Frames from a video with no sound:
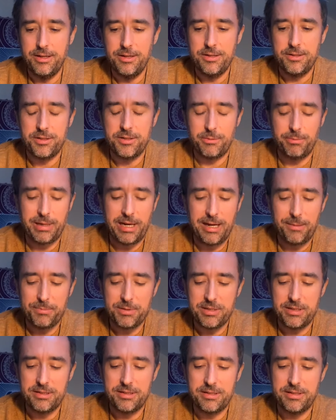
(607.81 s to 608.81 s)
So
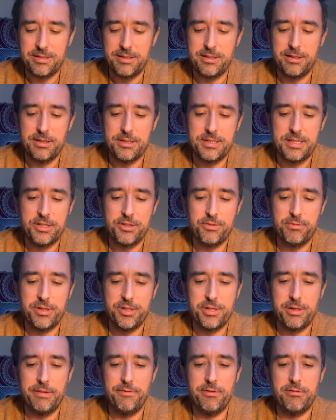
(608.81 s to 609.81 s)
perhaps this is a
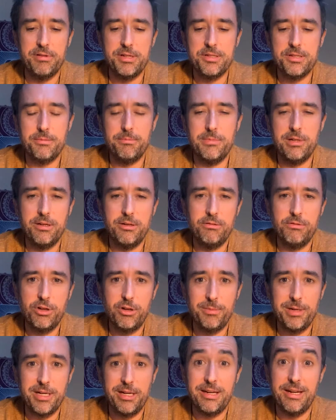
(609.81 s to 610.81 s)
situation, if there is somebody new
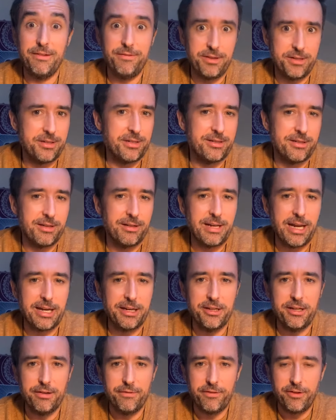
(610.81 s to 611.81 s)
coming in, if this is a
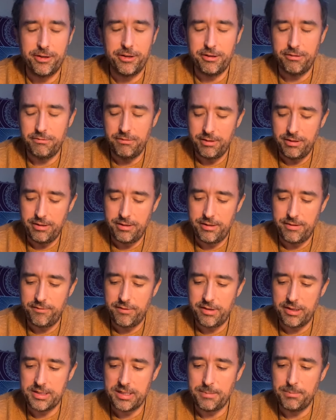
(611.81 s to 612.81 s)
9-year for you,
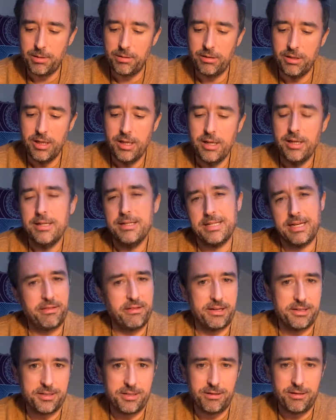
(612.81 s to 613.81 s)
for example, take
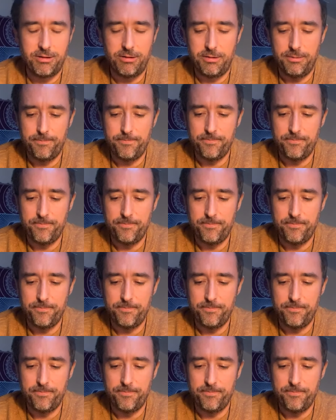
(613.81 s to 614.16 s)
things slow.